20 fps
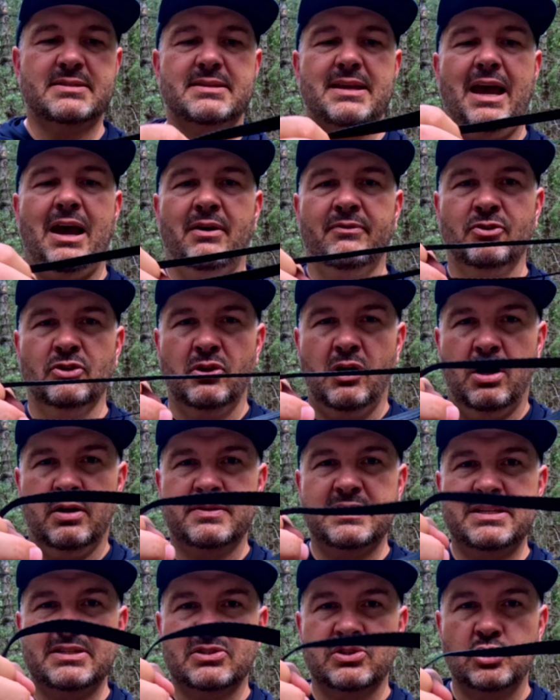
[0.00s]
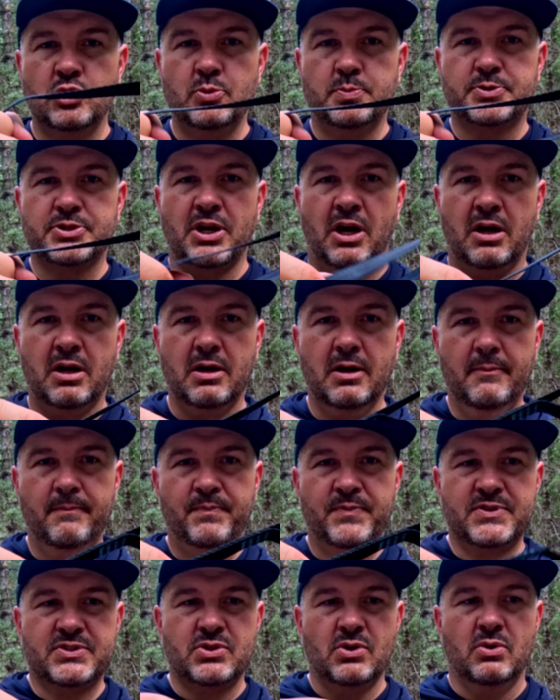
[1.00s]
however long these loops are.
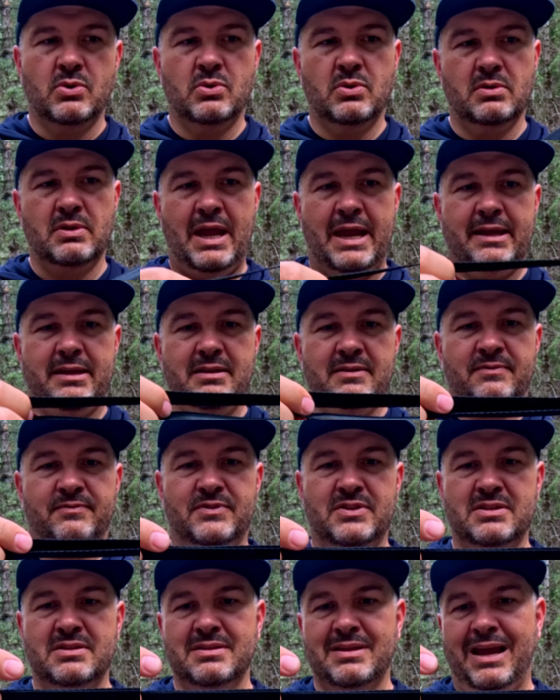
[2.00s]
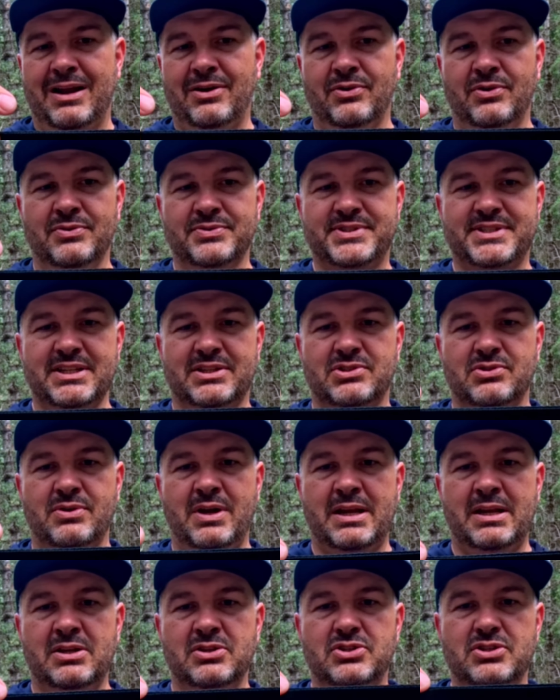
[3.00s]
So like, if, I don't know, 6 or
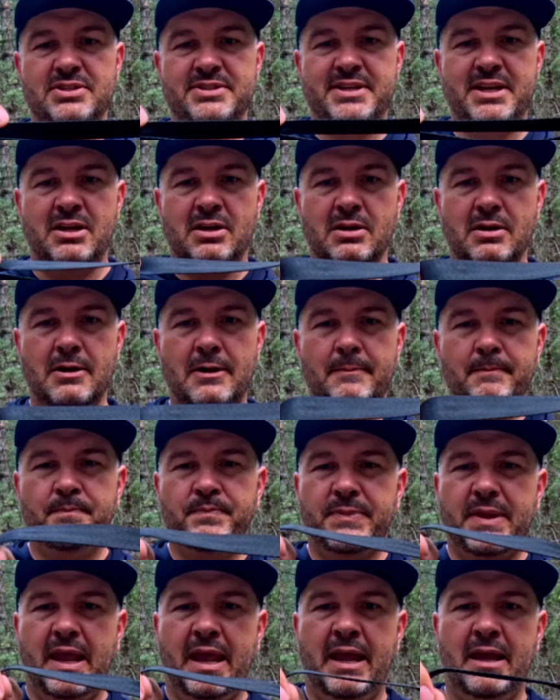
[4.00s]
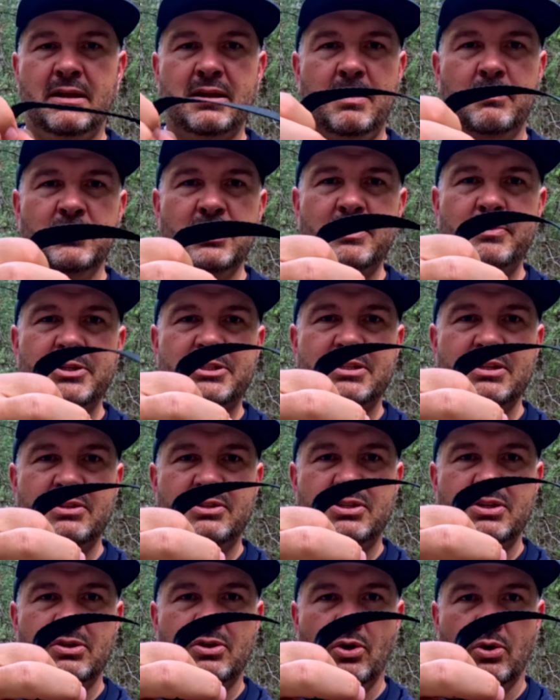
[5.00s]
8 inches here, and I'm limited
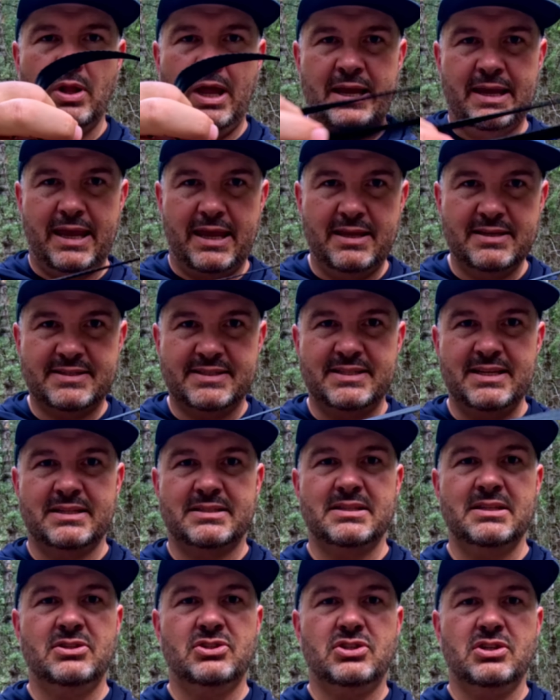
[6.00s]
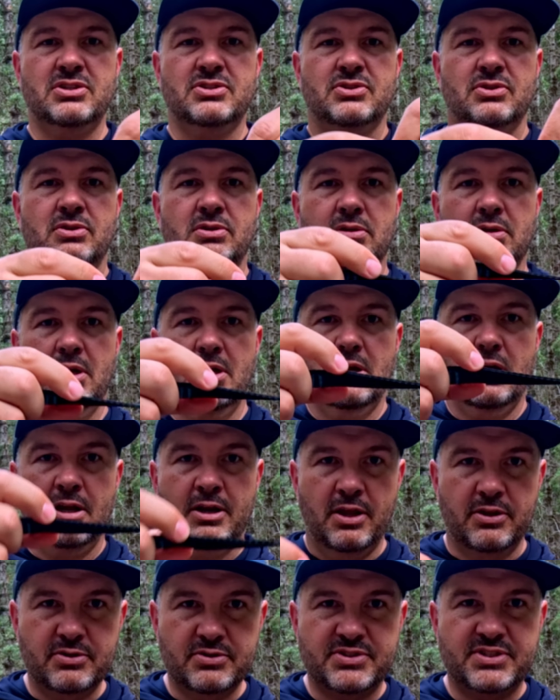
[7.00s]
to go like 6 inches or
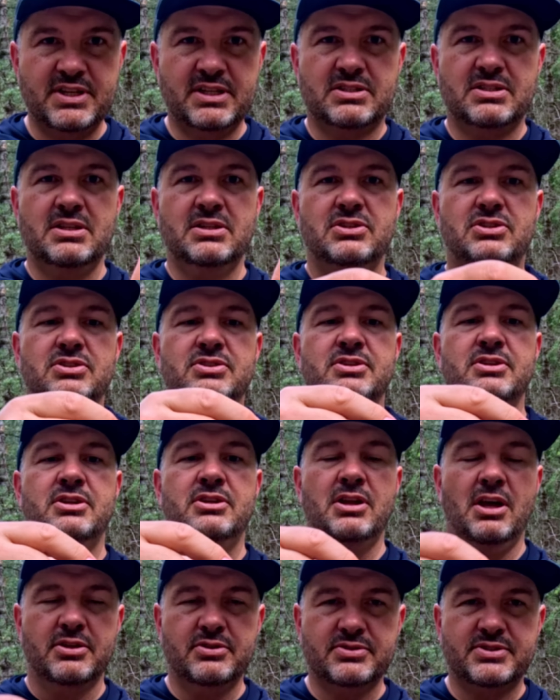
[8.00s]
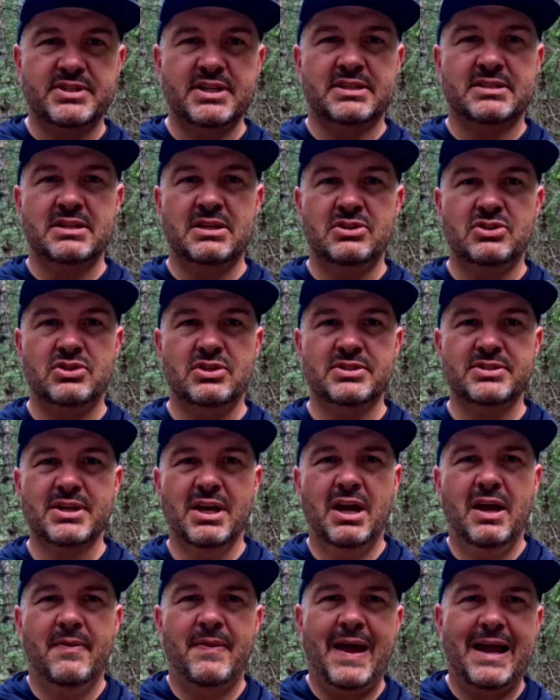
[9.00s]
another 6 inches and another 6 inches.
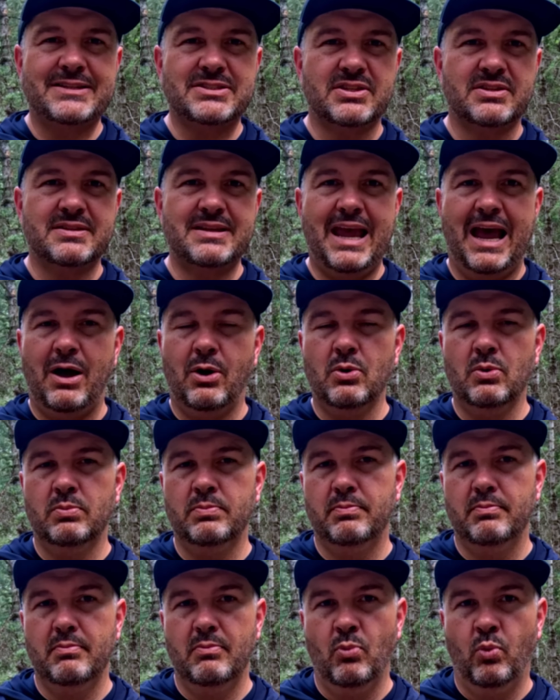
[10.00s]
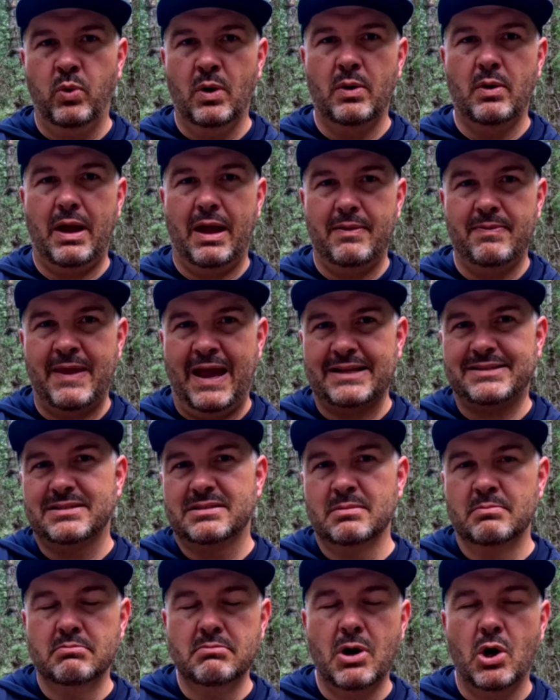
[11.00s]
That's
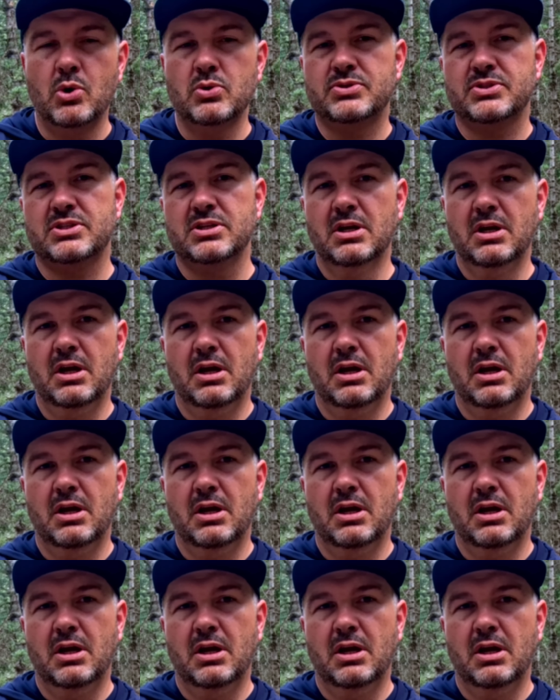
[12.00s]
the most